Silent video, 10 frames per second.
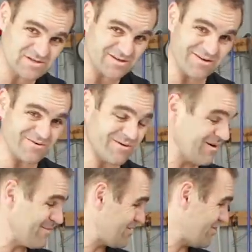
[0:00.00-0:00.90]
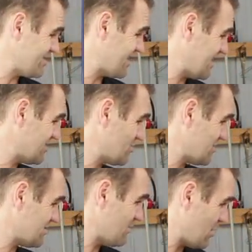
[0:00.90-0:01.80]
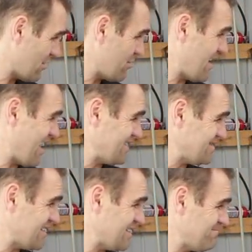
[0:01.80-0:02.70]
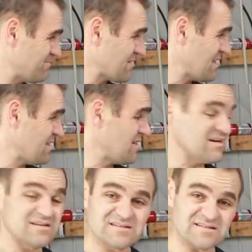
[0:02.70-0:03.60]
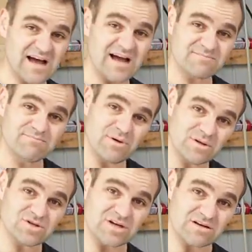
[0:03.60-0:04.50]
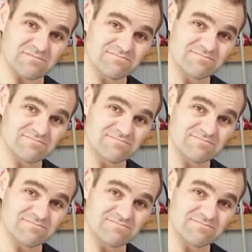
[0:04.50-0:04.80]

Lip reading: so I'm going to get into it tomorrow and start polishing.